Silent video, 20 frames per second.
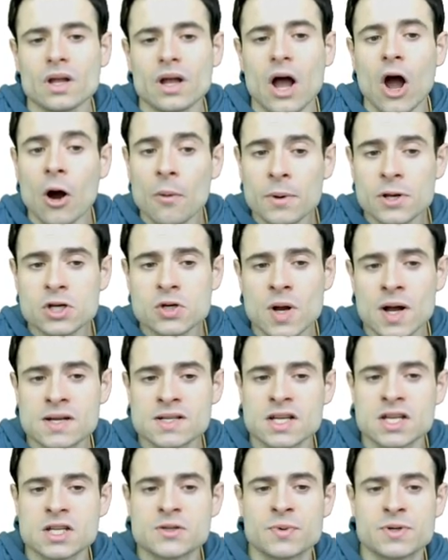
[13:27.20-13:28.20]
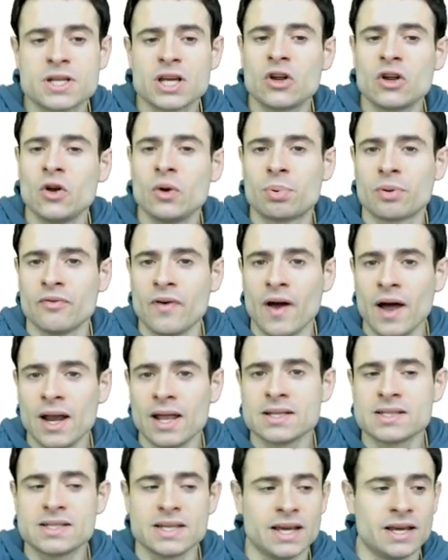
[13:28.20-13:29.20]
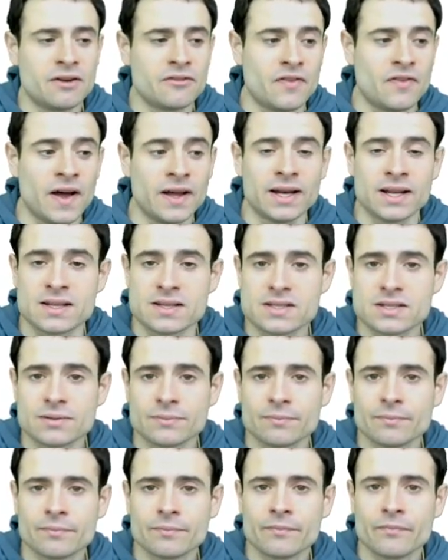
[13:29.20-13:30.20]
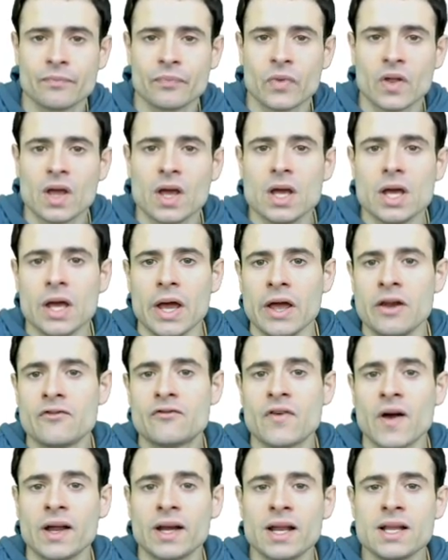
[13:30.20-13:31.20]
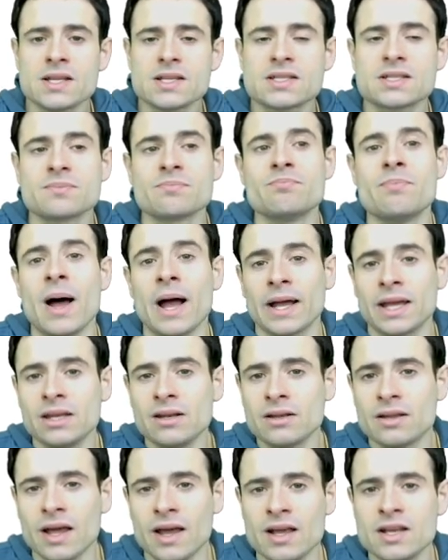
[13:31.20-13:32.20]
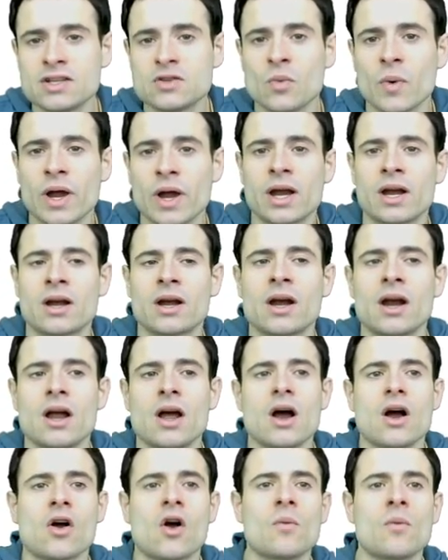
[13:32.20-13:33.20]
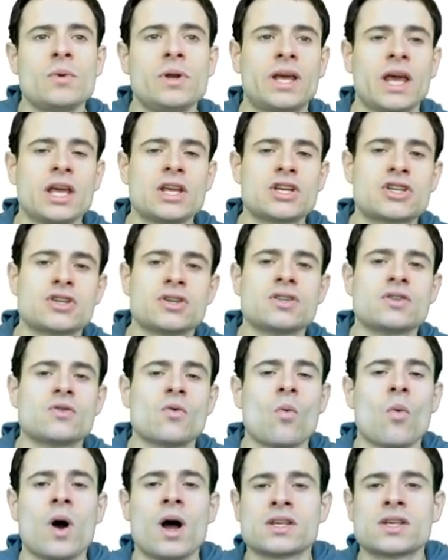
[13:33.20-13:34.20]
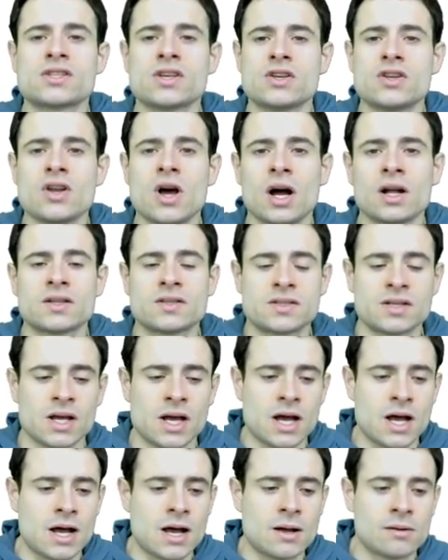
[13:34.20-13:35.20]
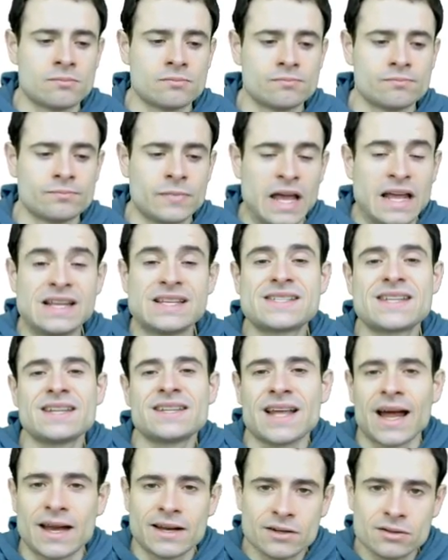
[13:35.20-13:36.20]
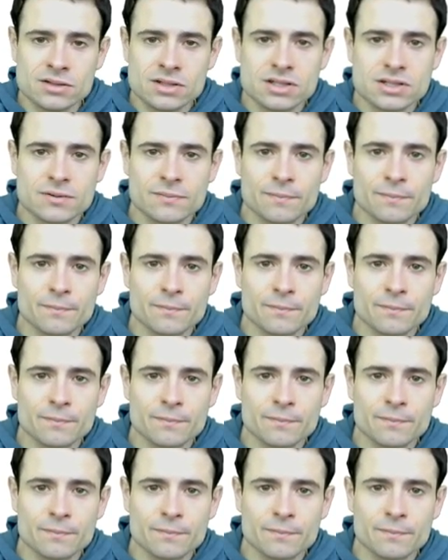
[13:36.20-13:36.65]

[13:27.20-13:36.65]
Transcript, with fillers: arbitrage is particularly prevalent in finance. In finance, back in the days where communication was not um, instantaneous,